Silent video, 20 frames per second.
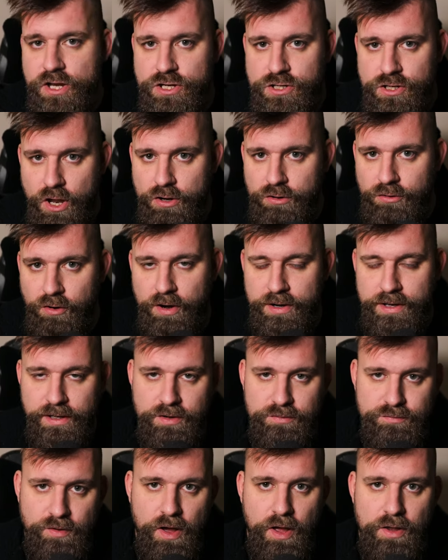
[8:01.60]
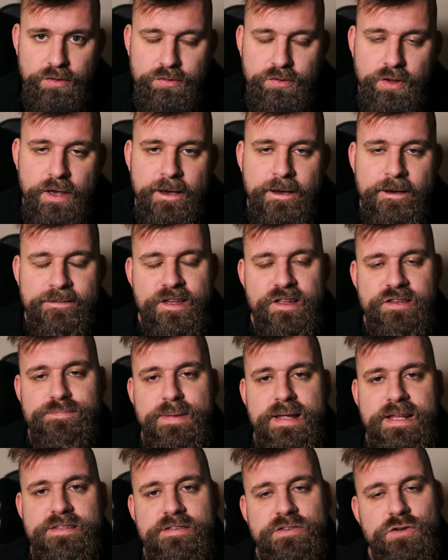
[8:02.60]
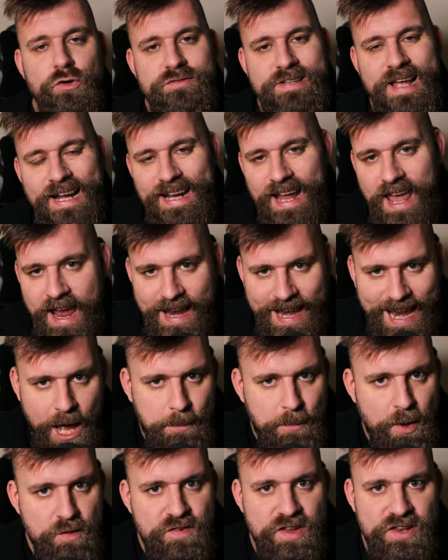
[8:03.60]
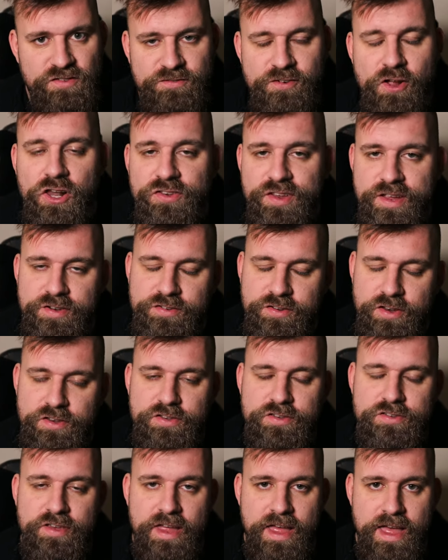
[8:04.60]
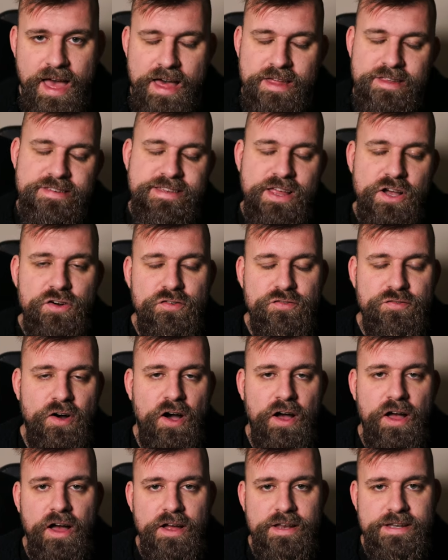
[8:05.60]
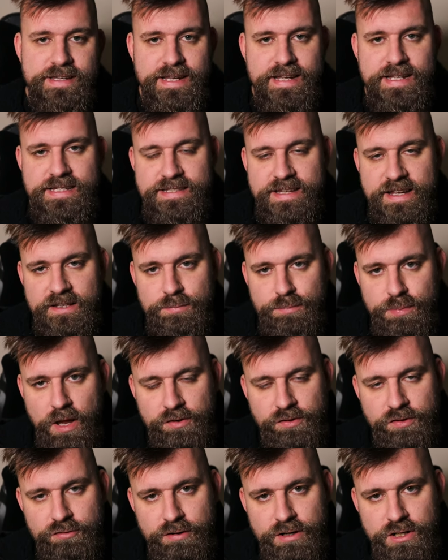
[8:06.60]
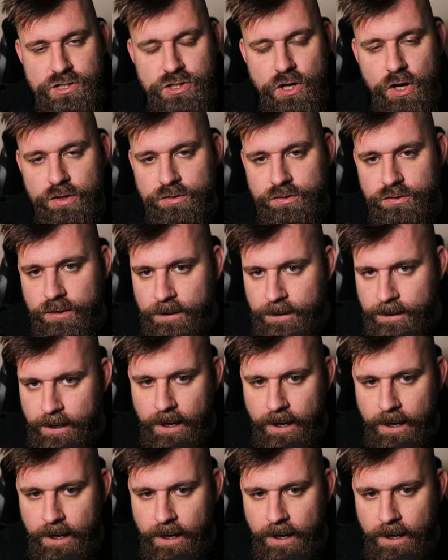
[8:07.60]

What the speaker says: no grinding advance. This means that your tank can now move its full distance and still fire D6 plus 3 shots.